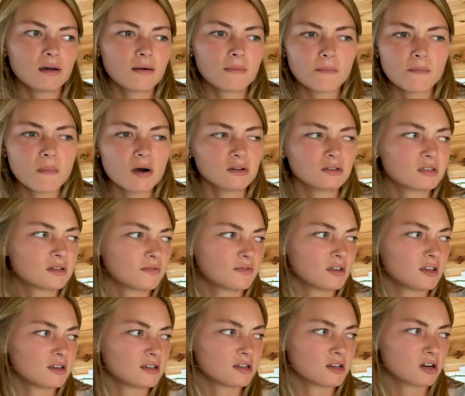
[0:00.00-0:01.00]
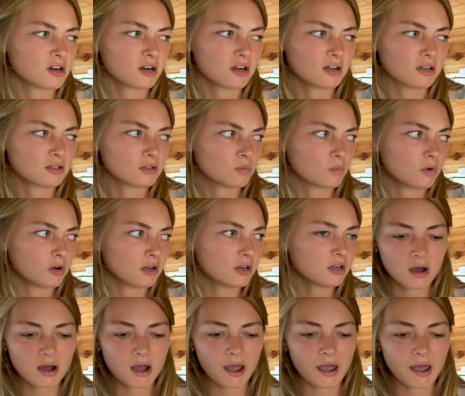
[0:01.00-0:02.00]
Most of the interior is
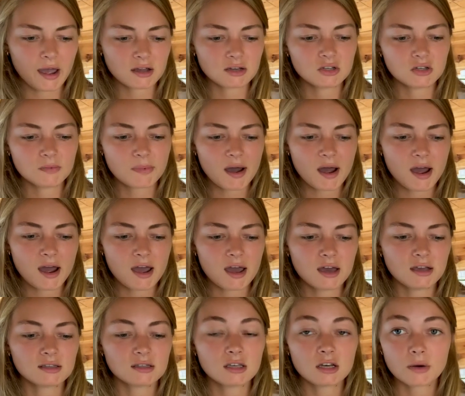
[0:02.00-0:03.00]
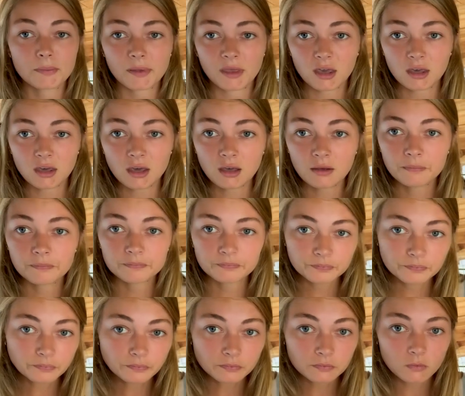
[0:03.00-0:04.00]
wood. I had to buy cedar planking,
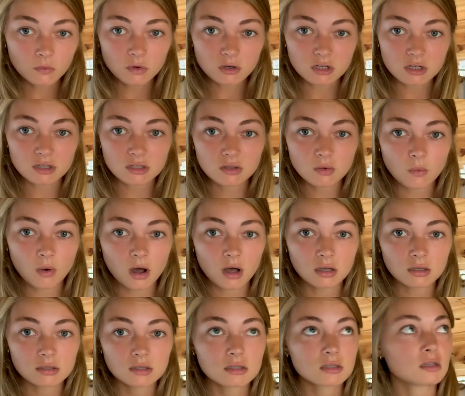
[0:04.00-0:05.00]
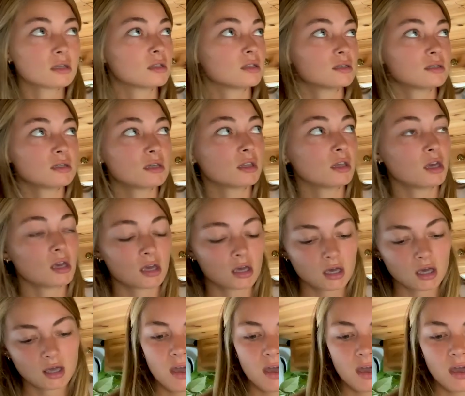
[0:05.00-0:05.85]
which is the walls and the ceiling.